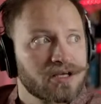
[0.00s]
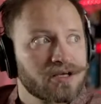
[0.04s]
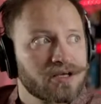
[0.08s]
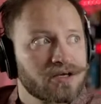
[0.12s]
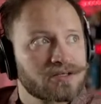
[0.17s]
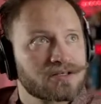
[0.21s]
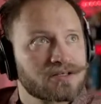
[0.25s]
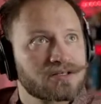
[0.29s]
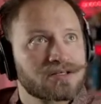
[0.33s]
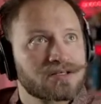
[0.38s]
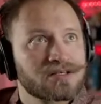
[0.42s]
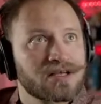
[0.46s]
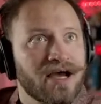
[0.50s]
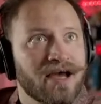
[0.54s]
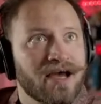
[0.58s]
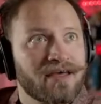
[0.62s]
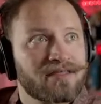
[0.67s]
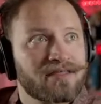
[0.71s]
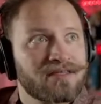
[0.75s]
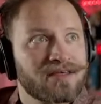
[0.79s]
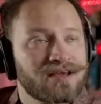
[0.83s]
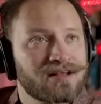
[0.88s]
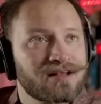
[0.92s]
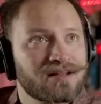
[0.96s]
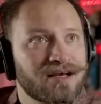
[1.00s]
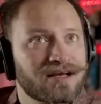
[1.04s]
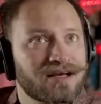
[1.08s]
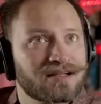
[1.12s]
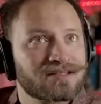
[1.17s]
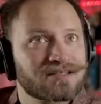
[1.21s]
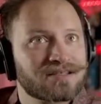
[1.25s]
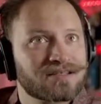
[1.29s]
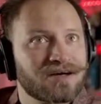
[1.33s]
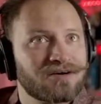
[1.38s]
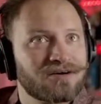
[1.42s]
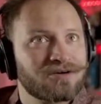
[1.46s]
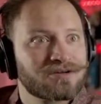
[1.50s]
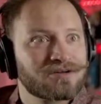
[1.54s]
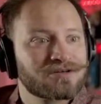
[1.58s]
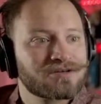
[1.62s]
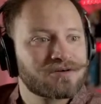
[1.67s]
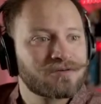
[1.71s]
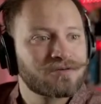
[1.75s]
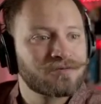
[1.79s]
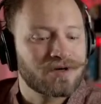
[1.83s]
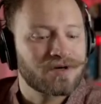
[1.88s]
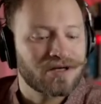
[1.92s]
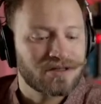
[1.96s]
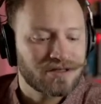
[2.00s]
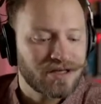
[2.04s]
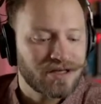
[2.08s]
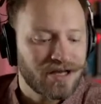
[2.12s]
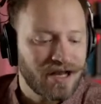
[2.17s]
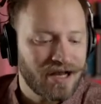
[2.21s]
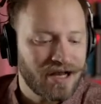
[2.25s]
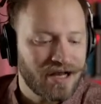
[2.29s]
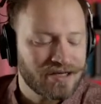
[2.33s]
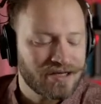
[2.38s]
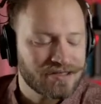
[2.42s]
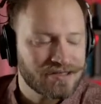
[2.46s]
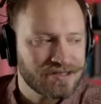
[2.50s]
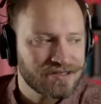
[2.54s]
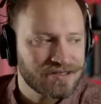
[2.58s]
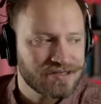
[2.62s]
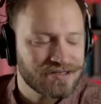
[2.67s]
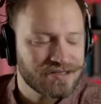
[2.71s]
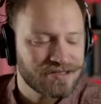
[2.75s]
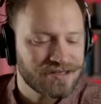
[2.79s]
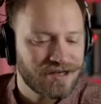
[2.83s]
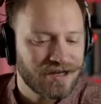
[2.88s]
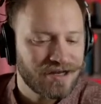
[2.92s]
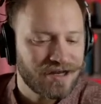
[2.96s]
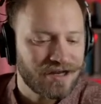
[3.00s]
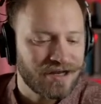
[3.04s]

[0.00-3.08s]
because I think that also what has